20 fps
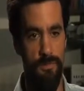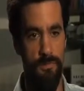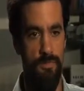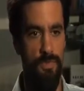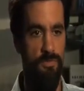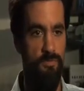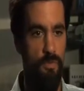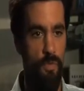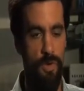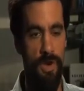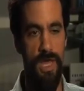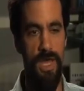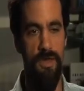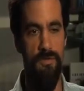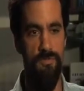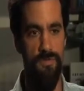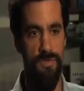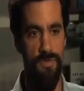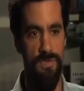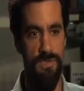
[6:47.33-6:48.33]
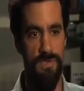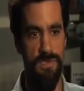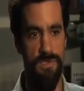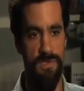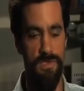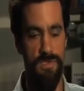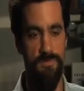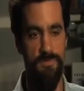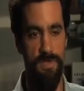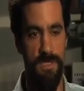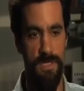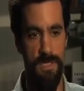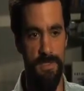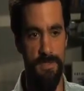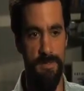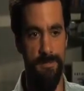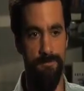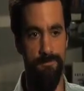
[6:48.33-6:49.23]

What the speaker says: before and after this event.